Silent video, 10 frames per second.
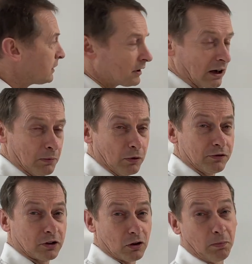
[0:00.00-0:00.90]
And with
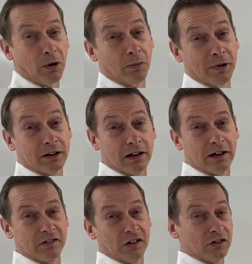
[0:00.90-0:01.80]

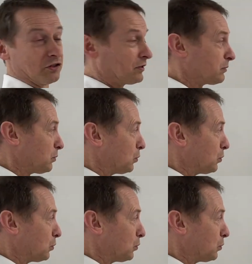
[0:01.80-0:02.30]
compartmentalization,